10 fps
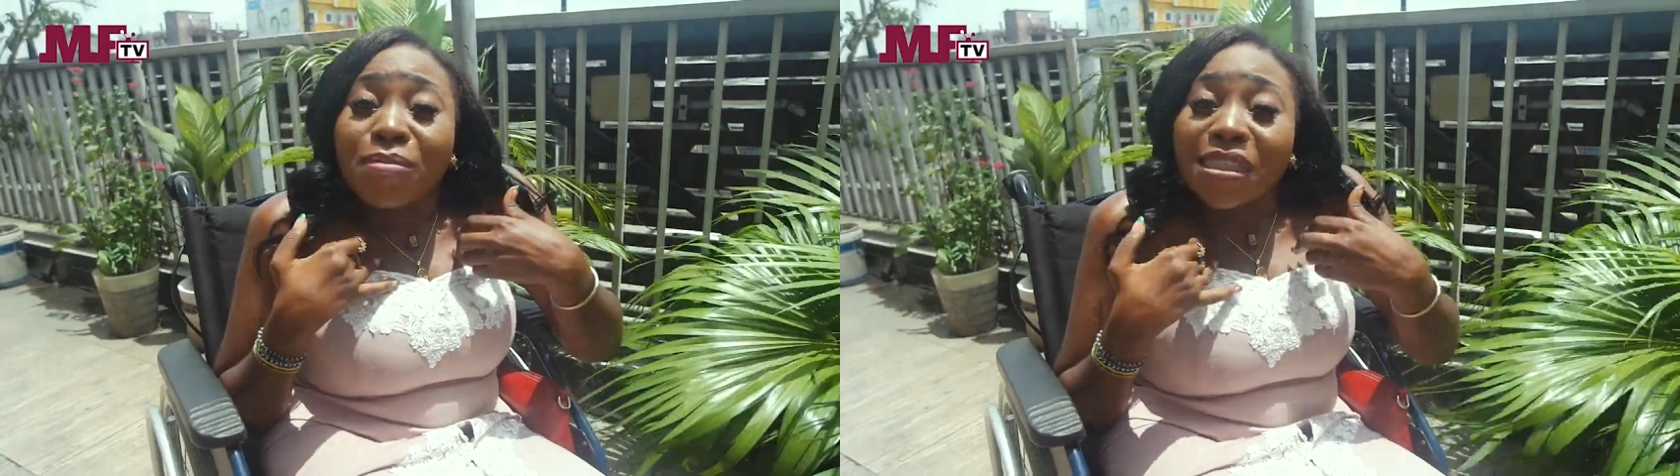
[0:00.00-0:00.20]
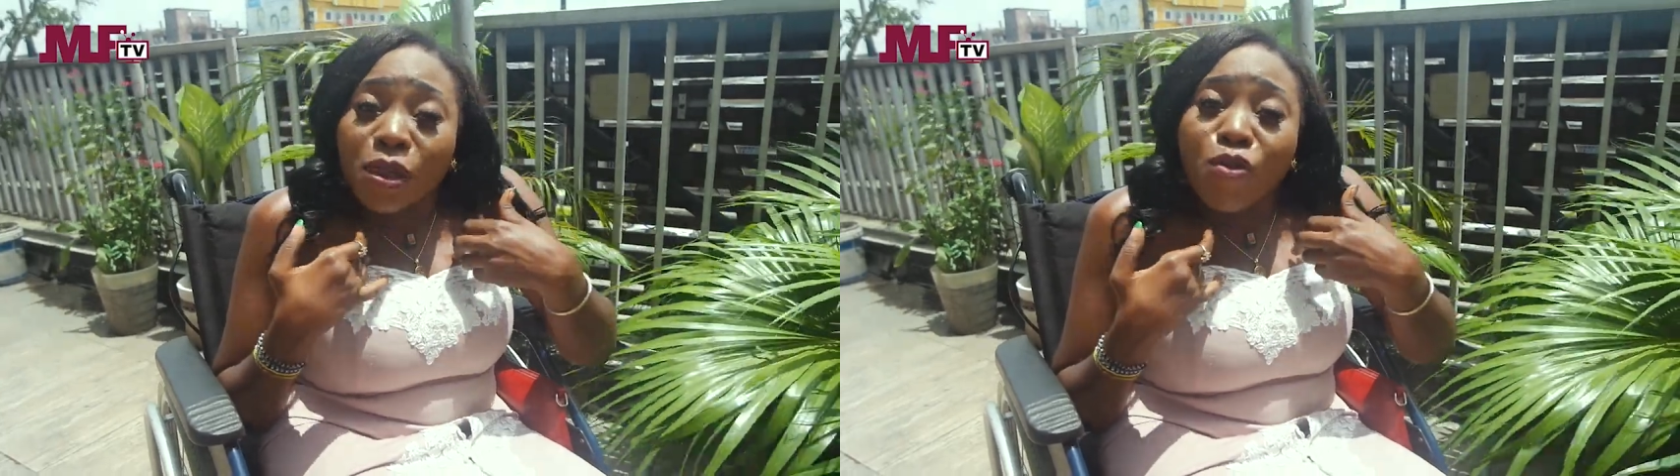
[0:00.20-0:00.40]

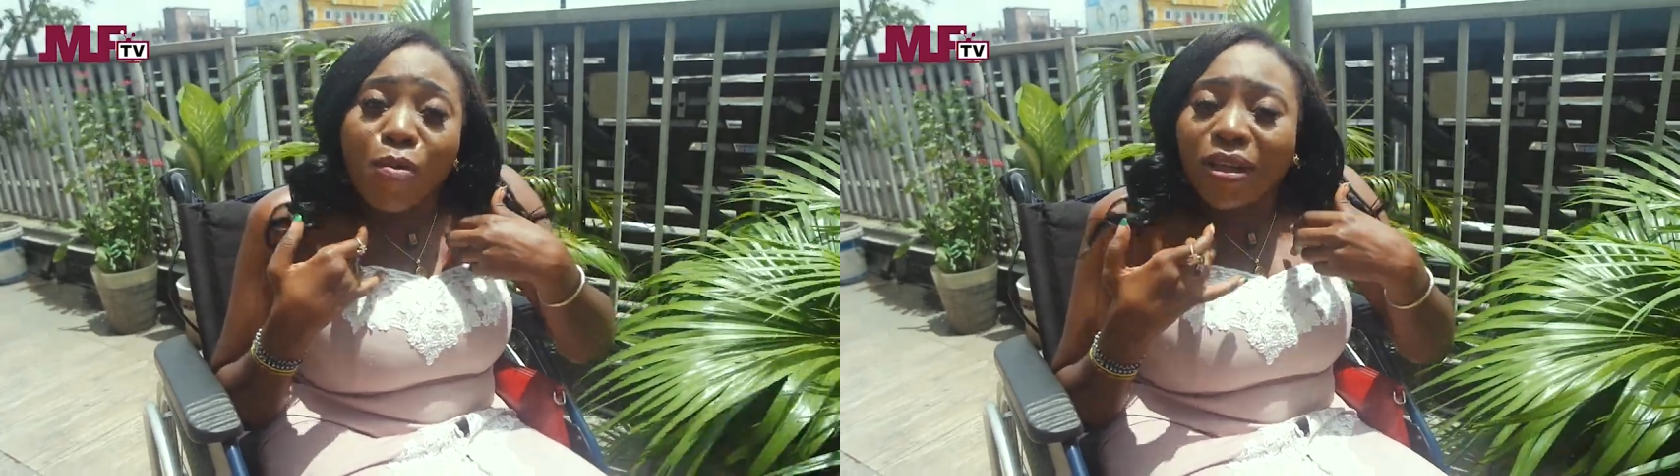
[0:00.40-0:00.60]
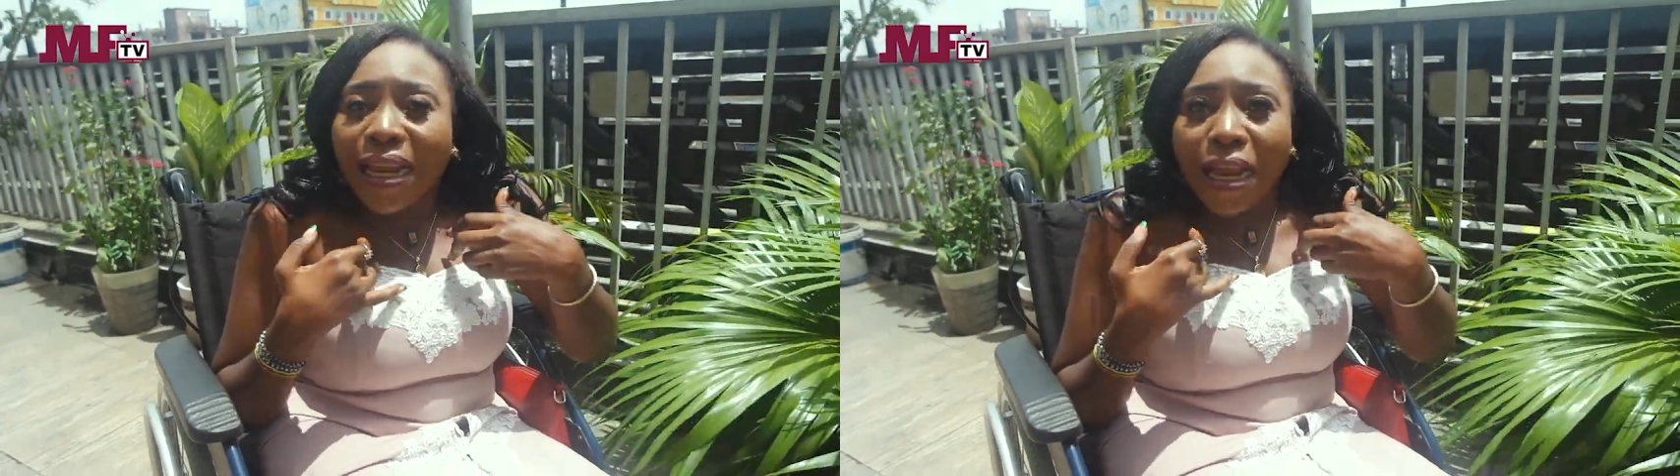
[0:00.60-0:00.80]
single
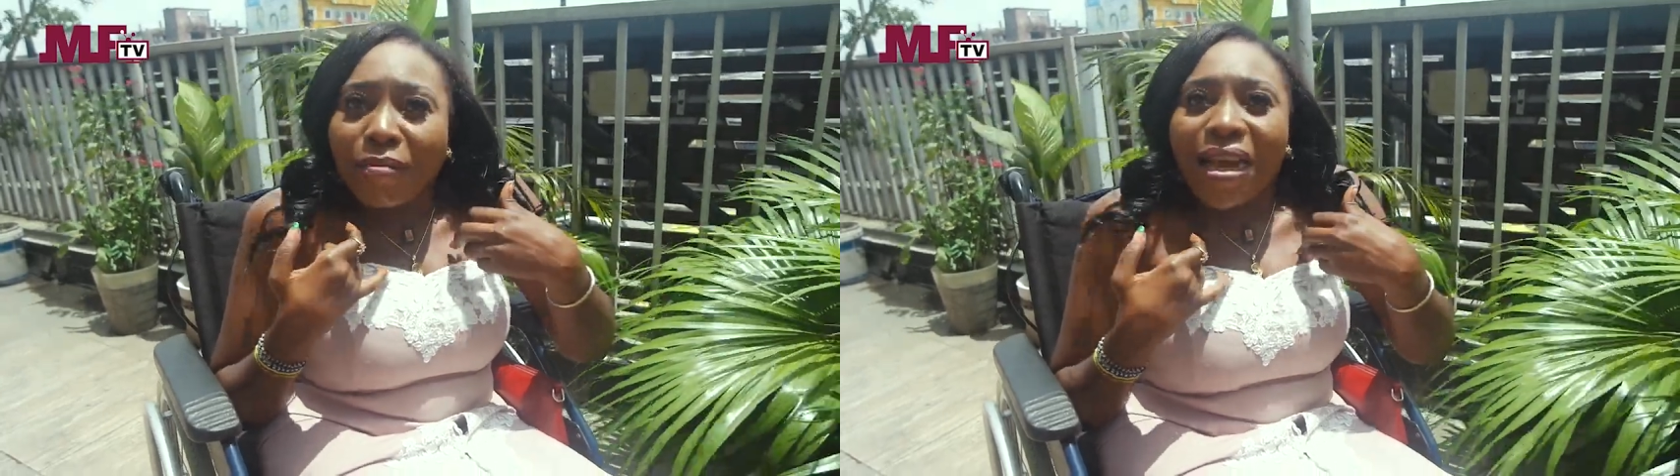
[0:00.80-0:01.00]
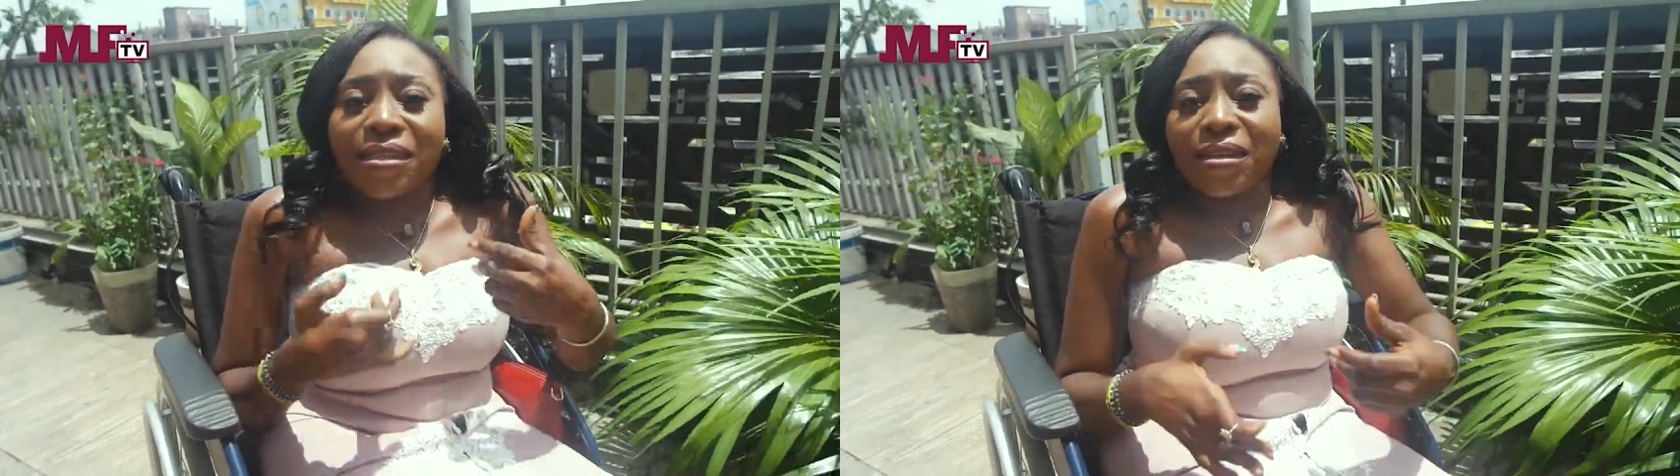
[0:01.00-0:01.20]
mother like
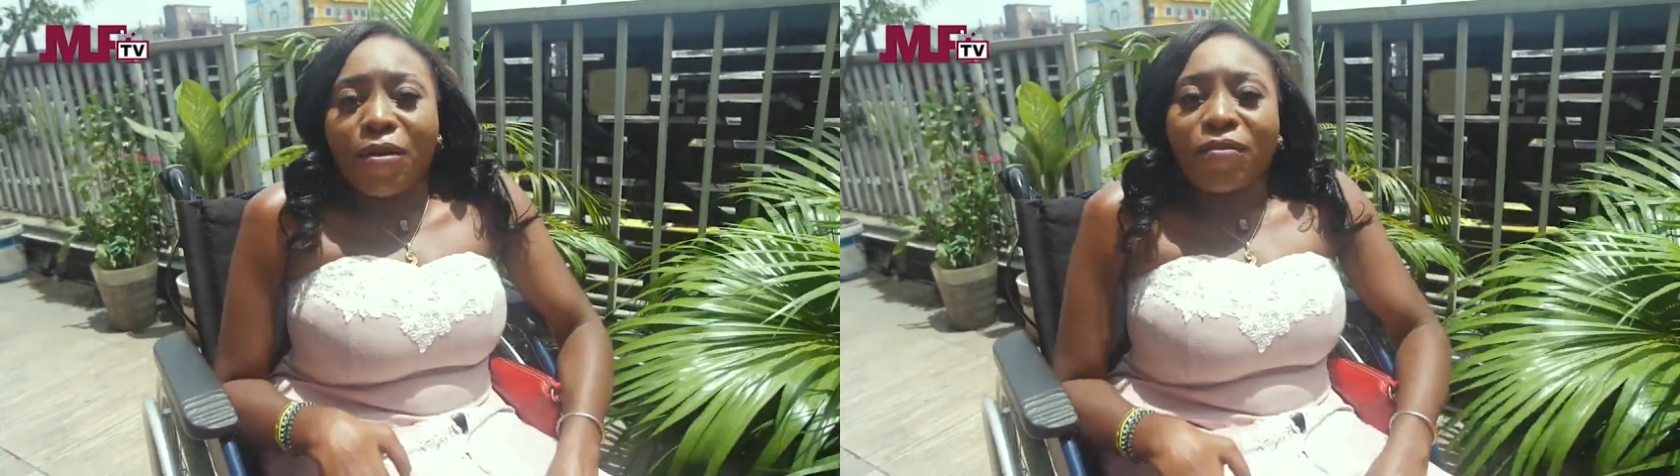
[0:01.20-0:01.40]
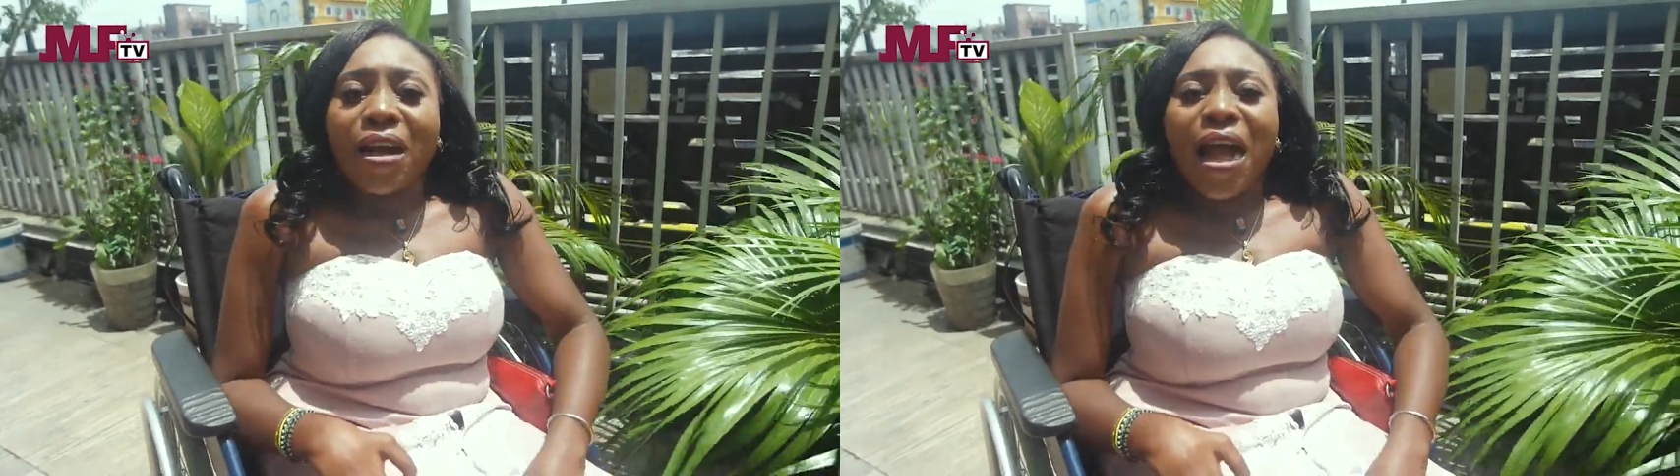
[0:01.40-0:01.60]
myself.